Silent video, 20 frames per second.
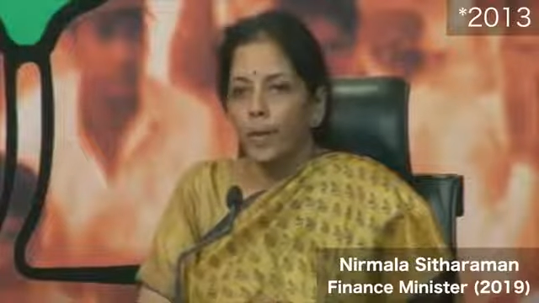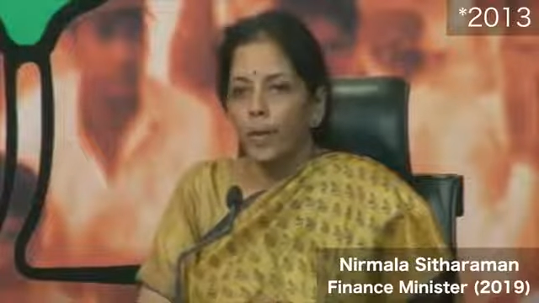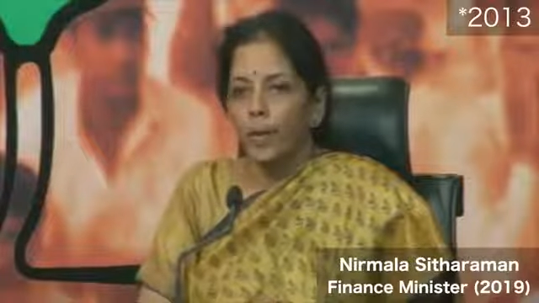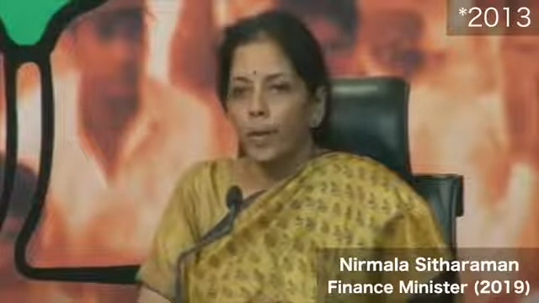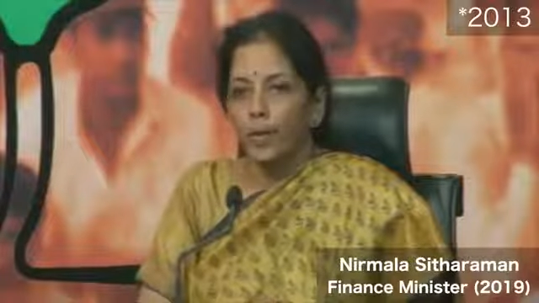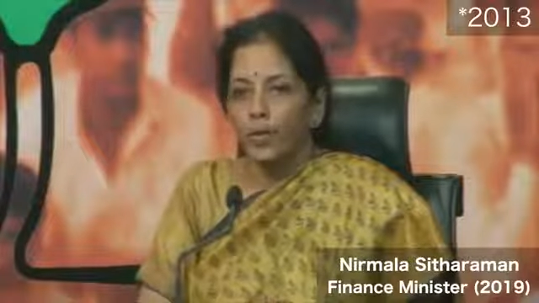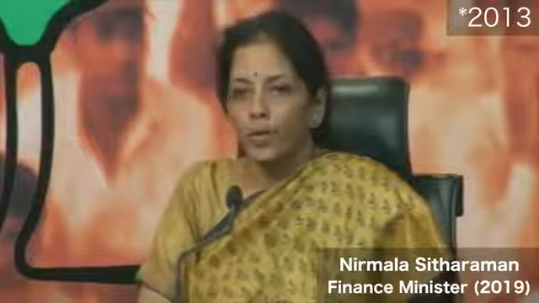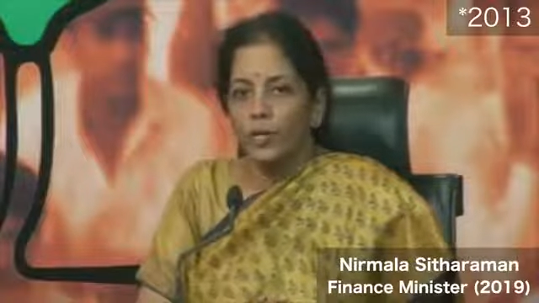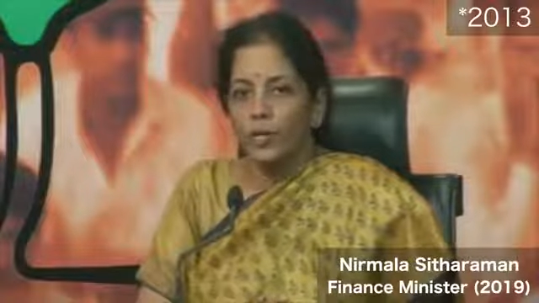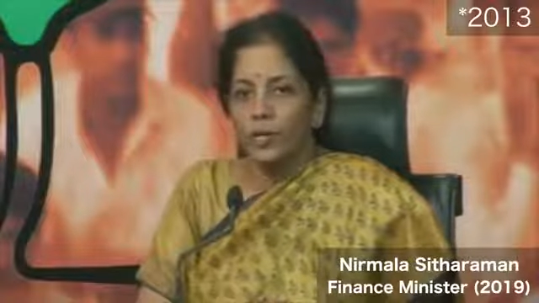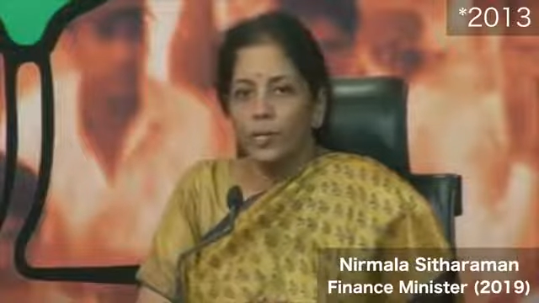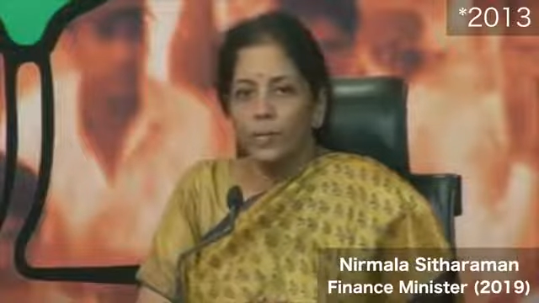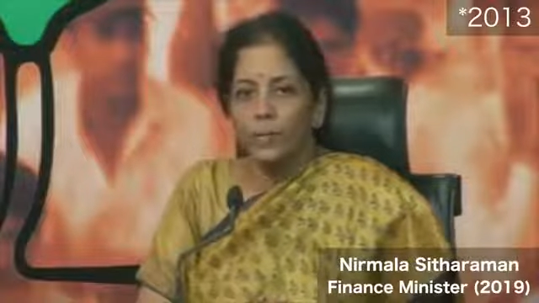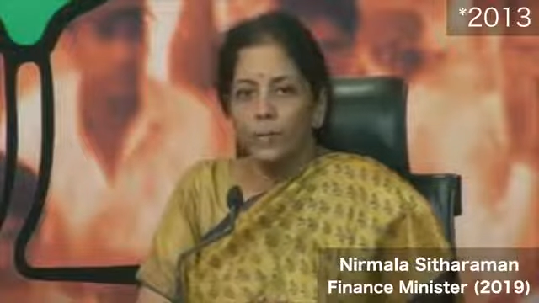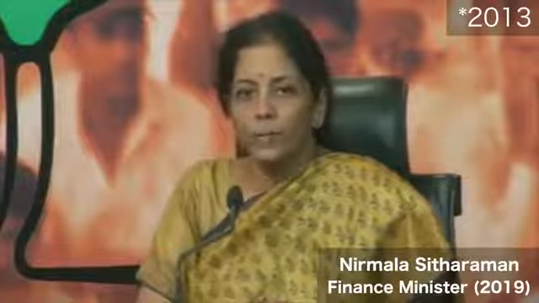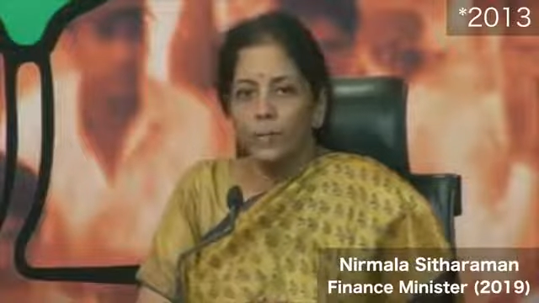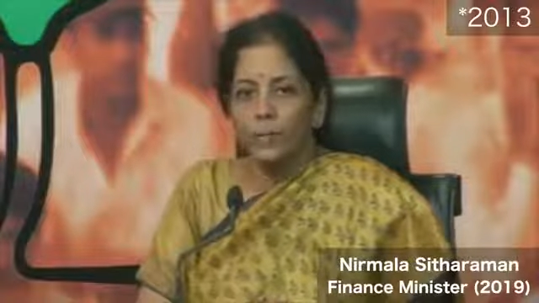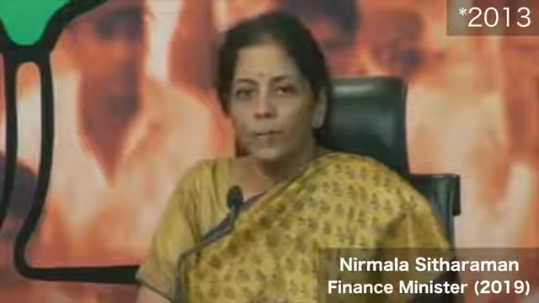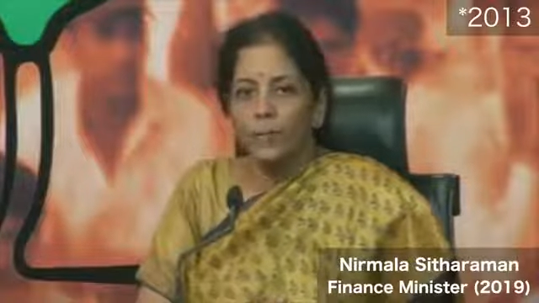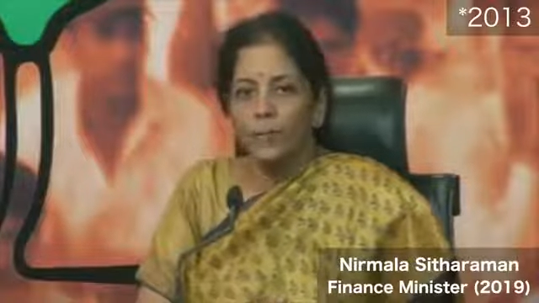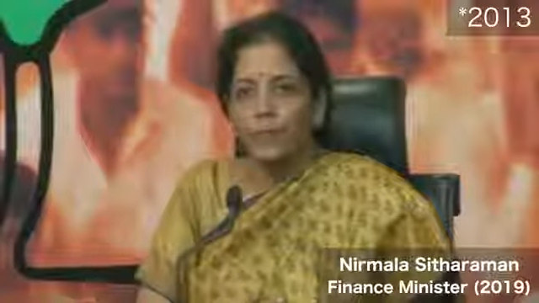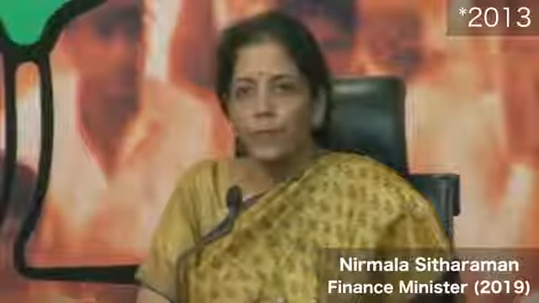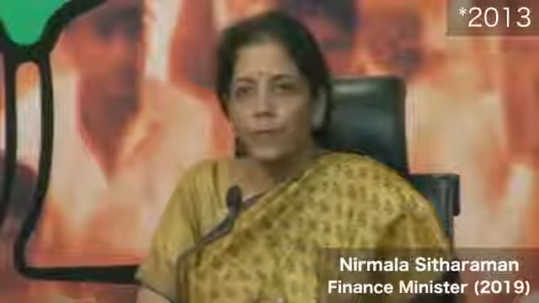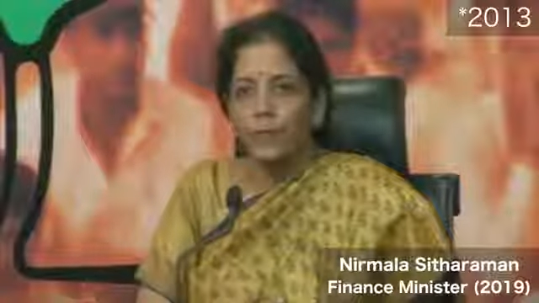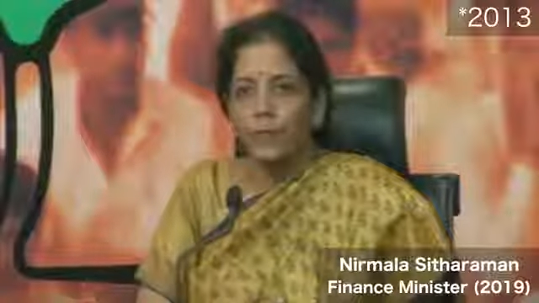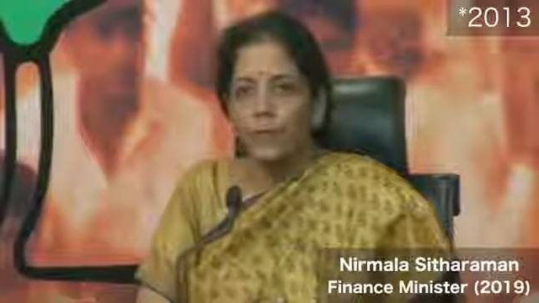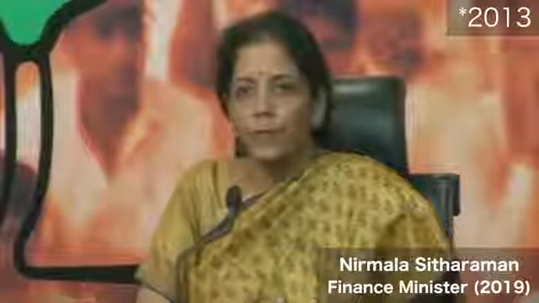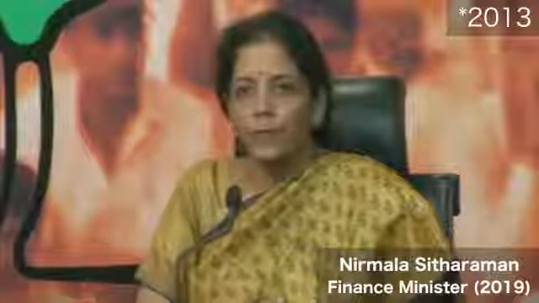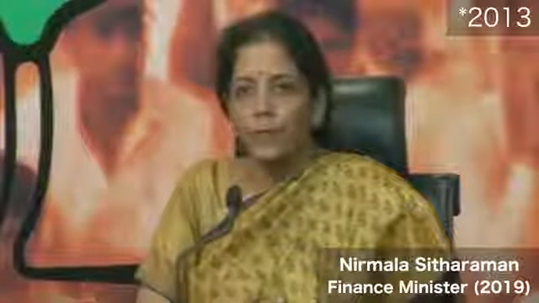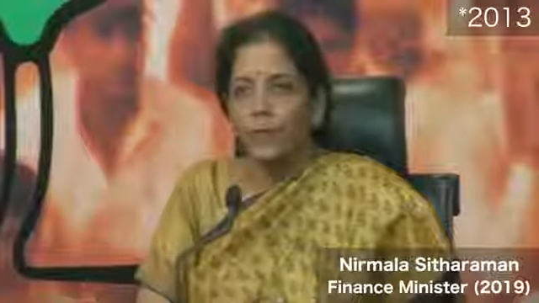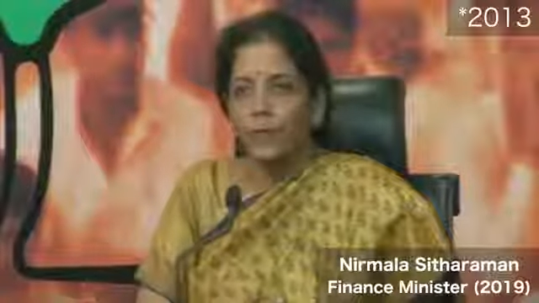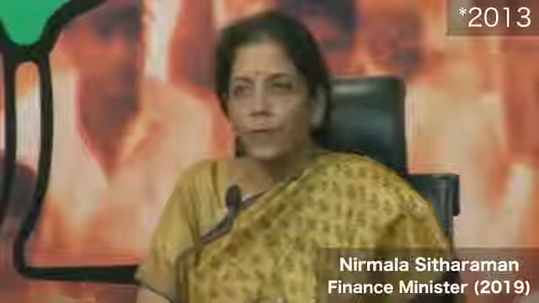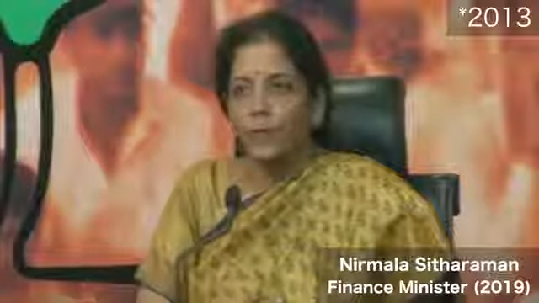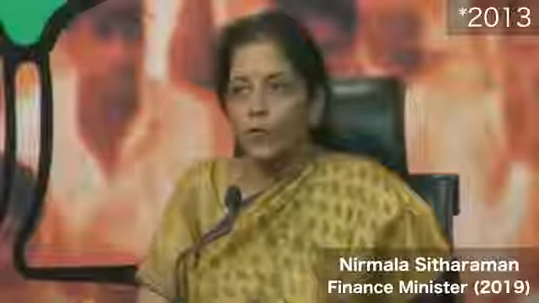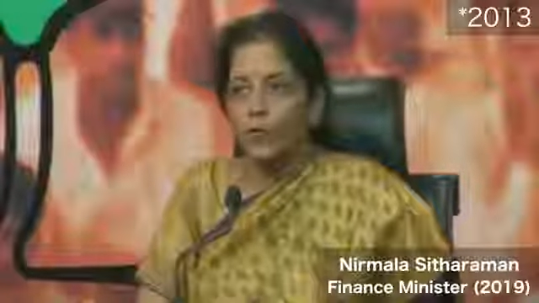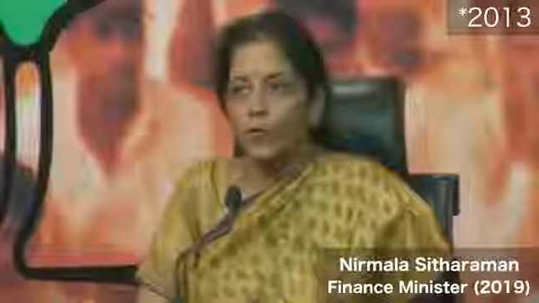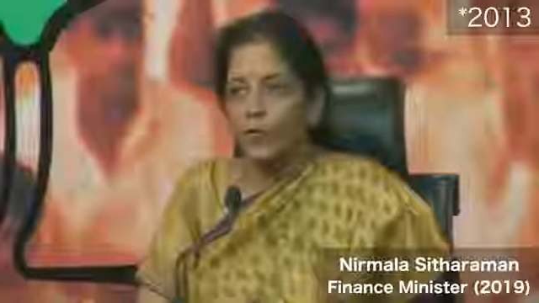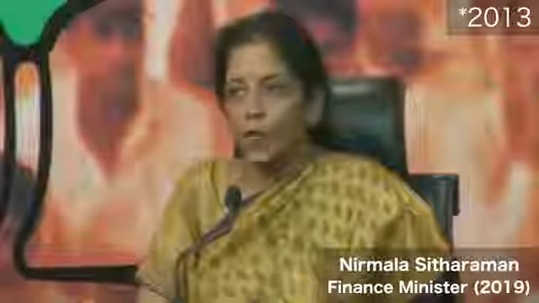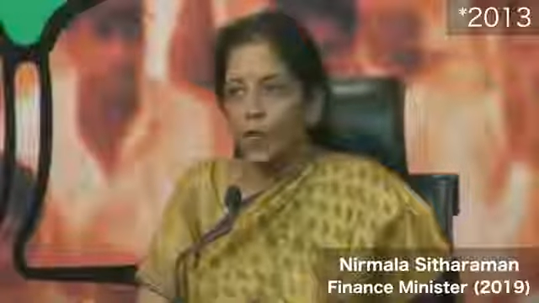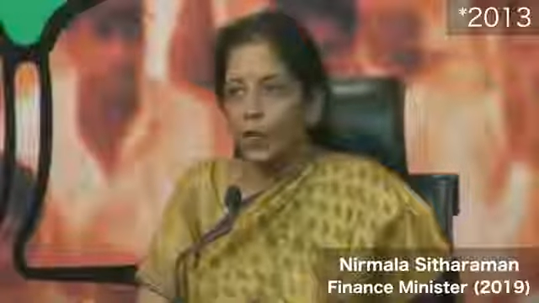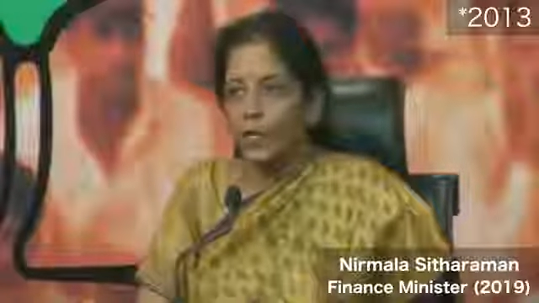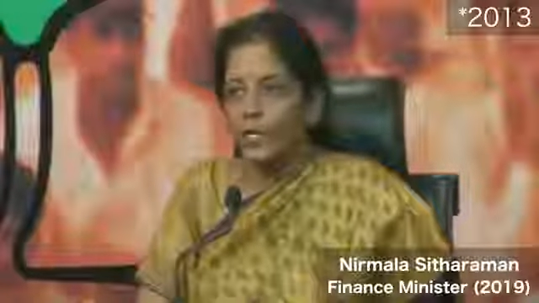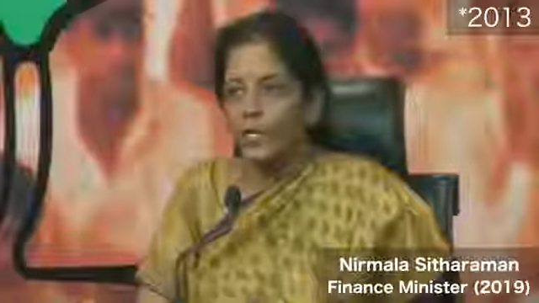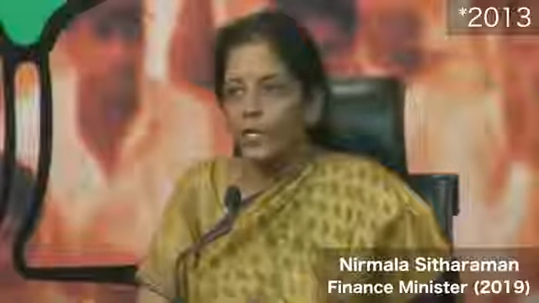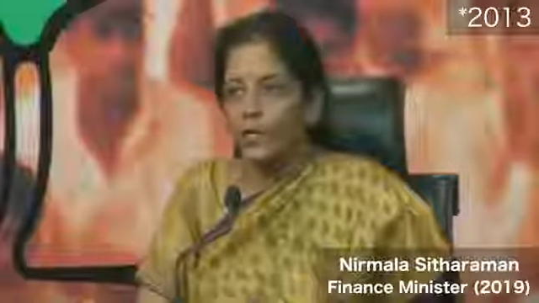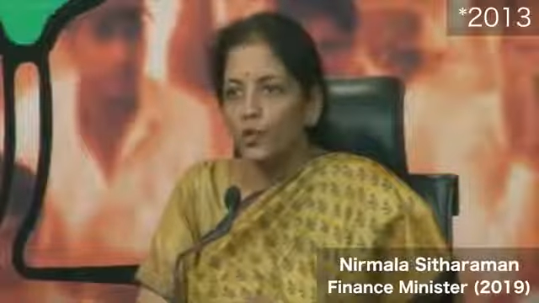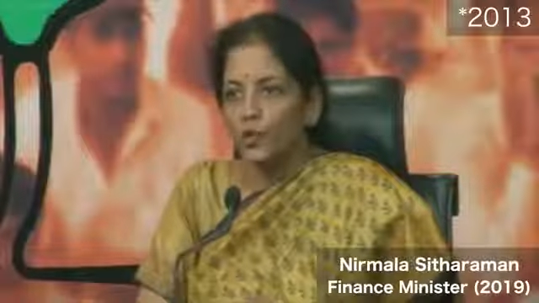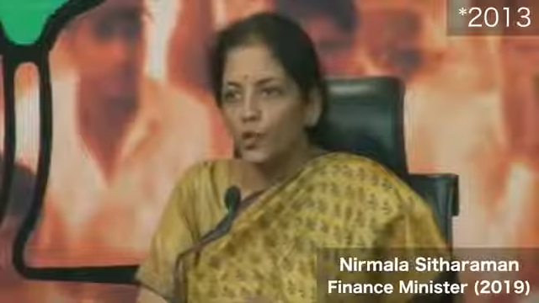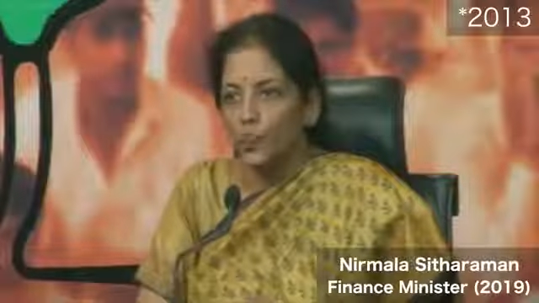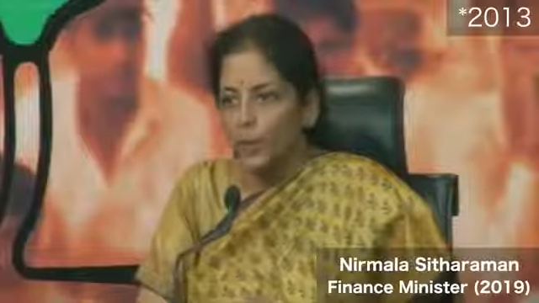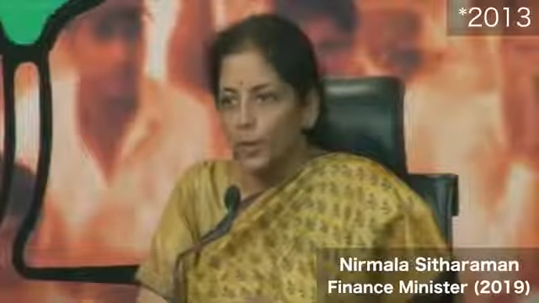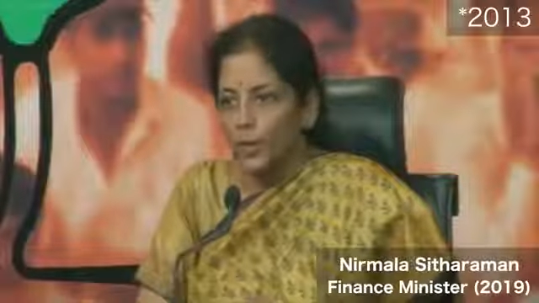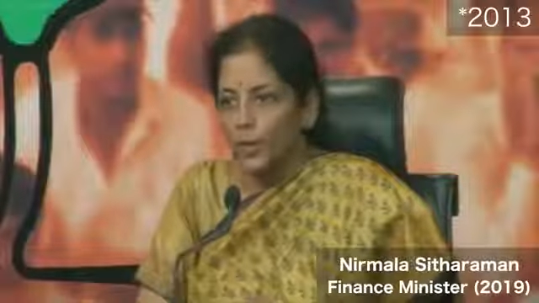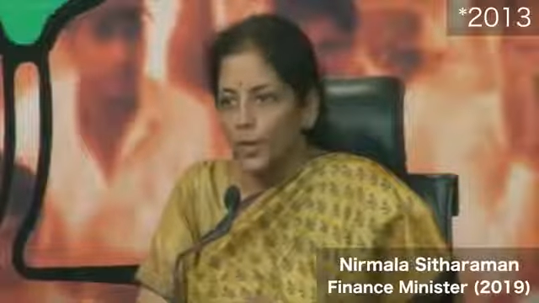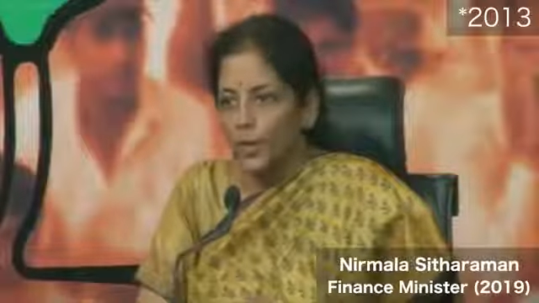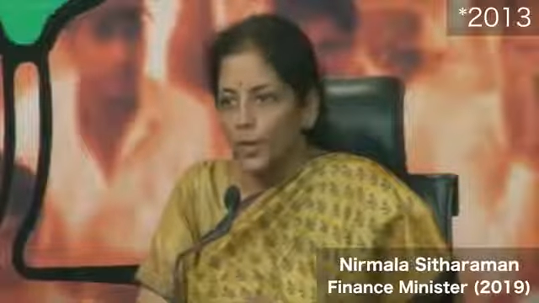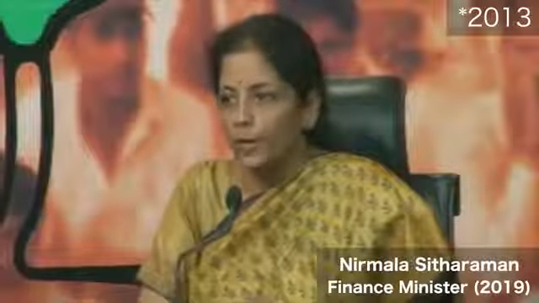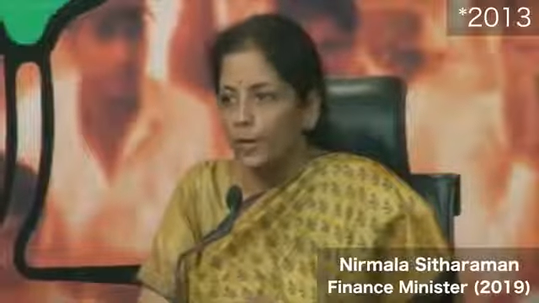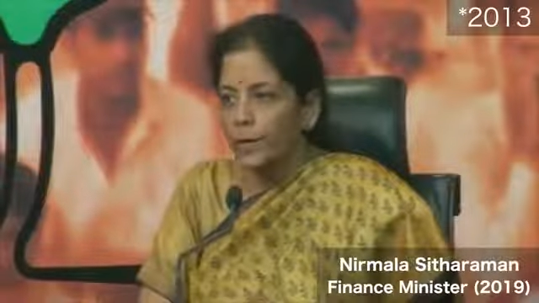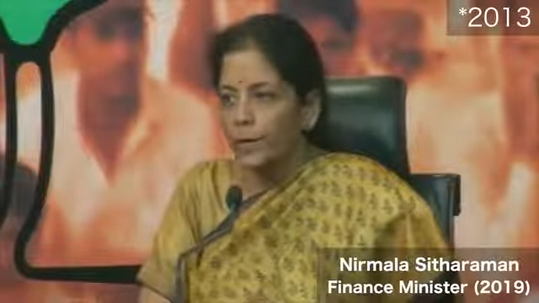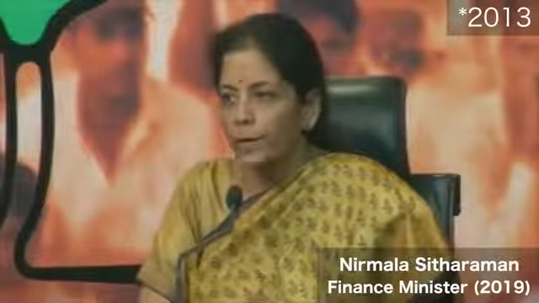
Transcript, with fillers: about the falling rupee.